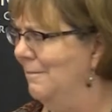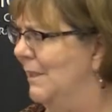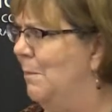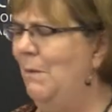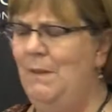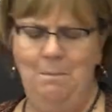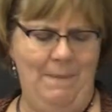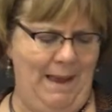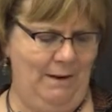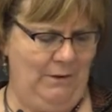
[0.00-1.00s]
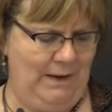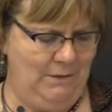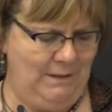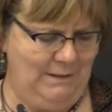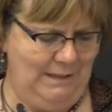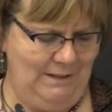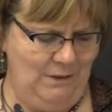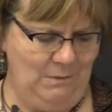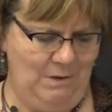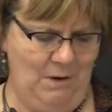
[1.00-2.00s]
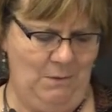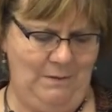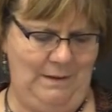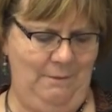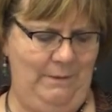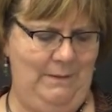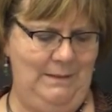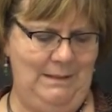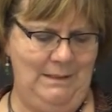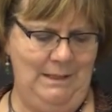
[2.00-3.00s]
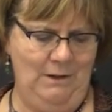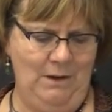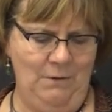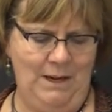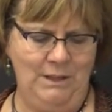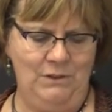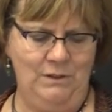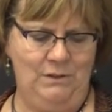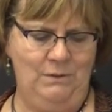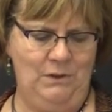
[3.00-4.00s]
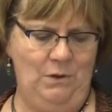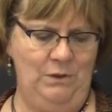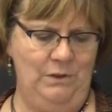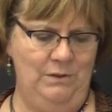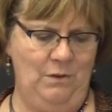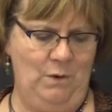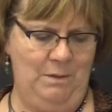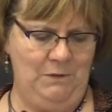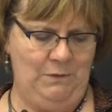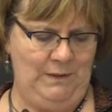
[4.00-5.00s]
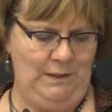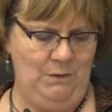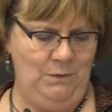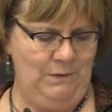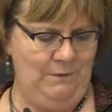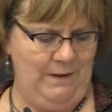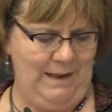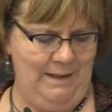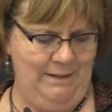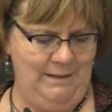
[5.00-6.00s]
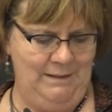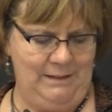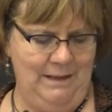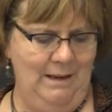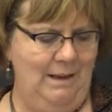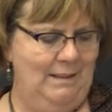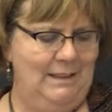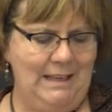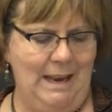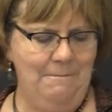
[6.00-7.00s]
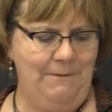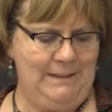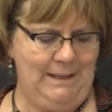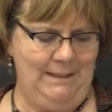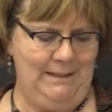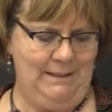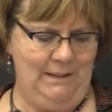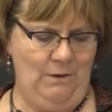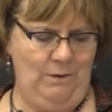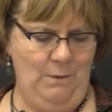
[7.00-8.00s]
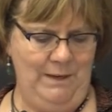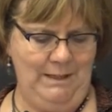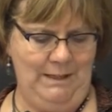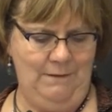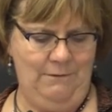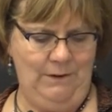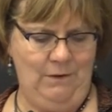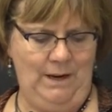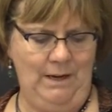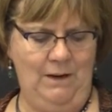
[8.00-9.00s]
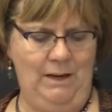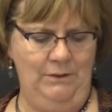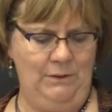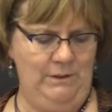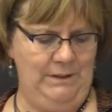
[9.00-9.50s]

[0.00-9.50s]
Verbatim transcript: some of their background, and they do note that with the deteriorations of social norms for the use of violence, this emphasizes the growing need for greater cultural